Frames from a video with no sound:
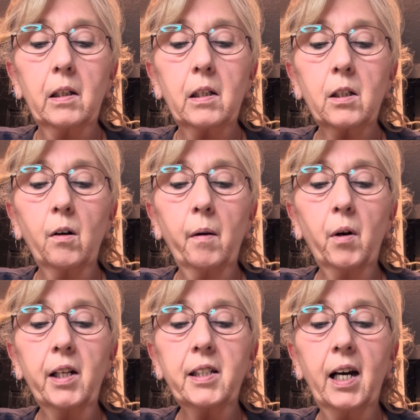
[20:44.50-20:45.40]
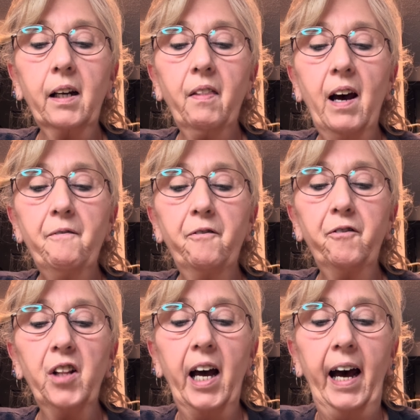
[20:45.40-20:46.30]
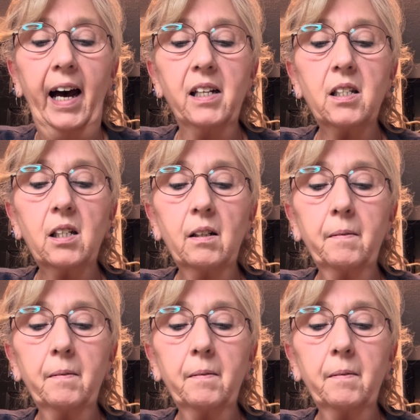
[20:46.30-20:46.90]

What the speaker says: So I want to tuck that flat.